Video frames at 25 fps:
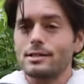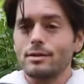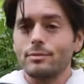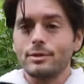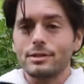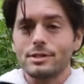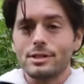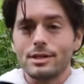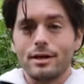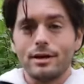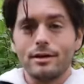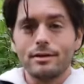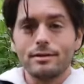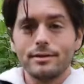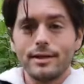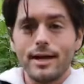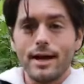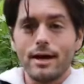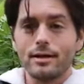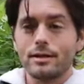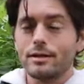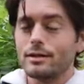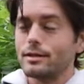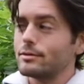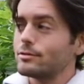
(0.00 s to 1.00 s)
Someone's cutting
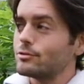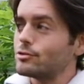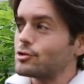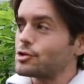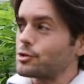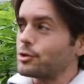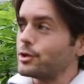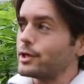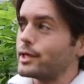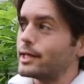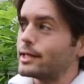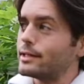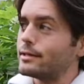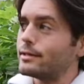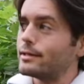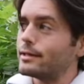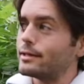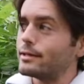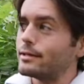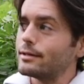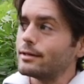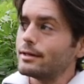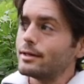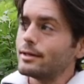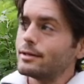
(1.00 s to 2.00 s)
down a tree and
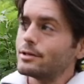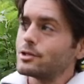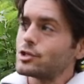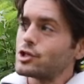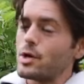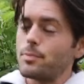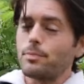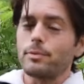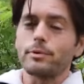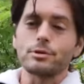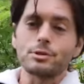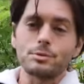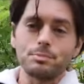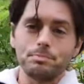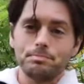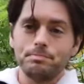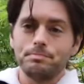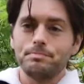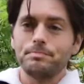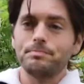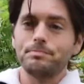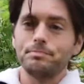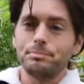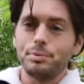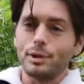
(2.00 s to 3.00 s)
the chipper's
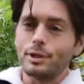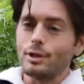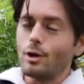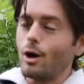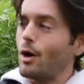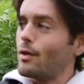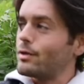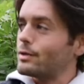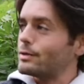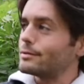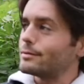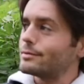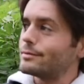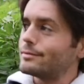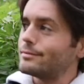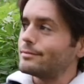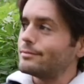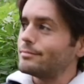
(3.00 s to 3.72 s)
putting all the